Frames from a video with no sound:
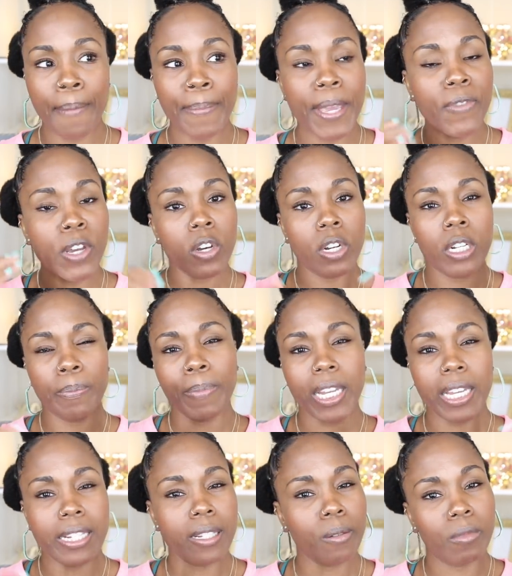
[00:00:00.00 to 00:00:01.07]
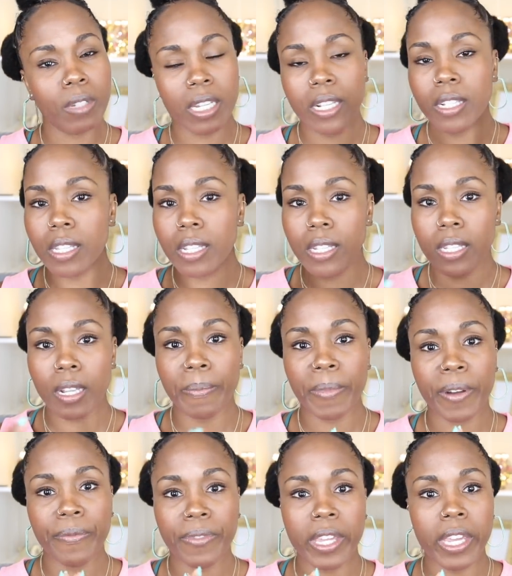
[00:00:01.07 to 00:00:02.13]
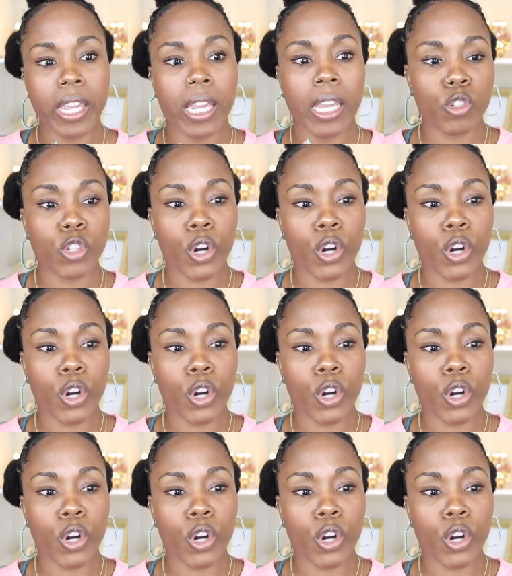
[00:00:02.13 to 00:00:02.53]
I'm even going to place some links to some of the